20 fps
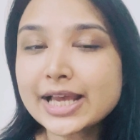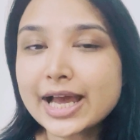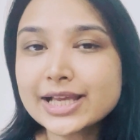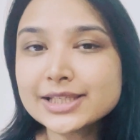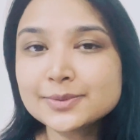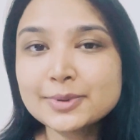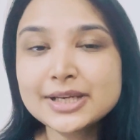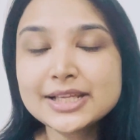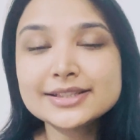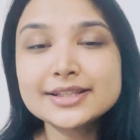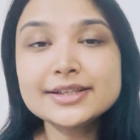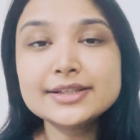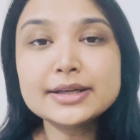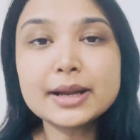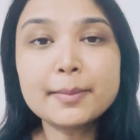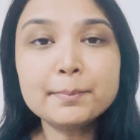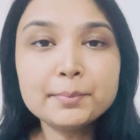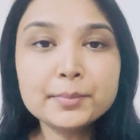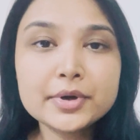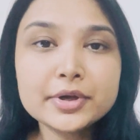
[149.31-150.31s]
as well as the
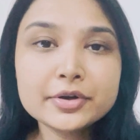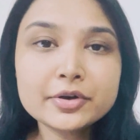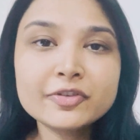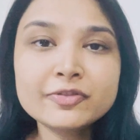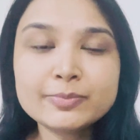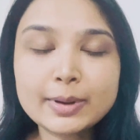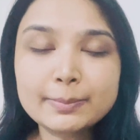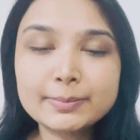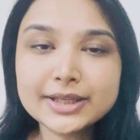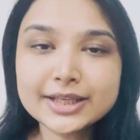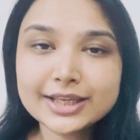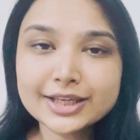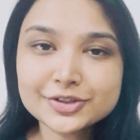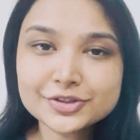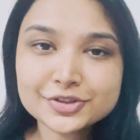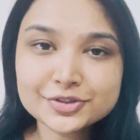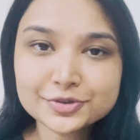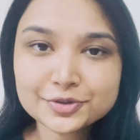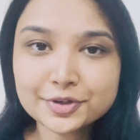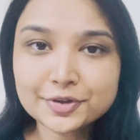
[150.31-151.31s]
number of
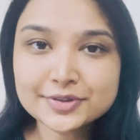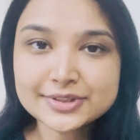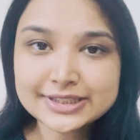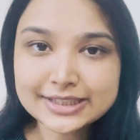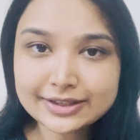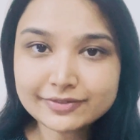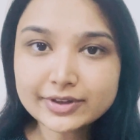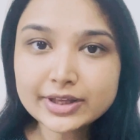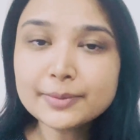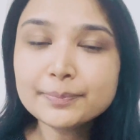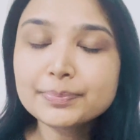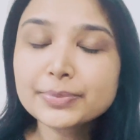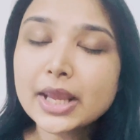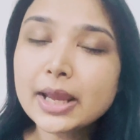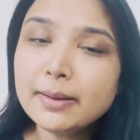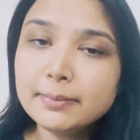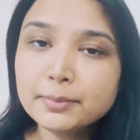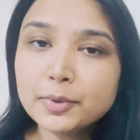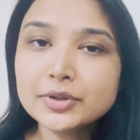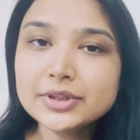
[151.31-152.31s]
publications on your CV,
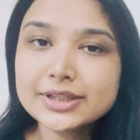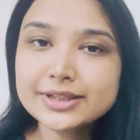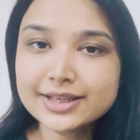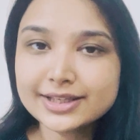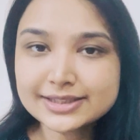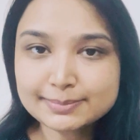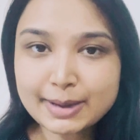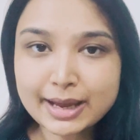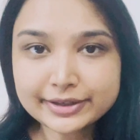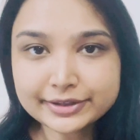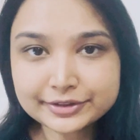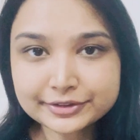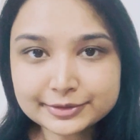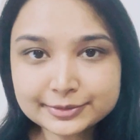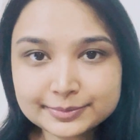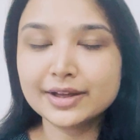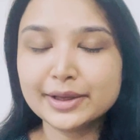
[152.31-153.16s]
both the things matter.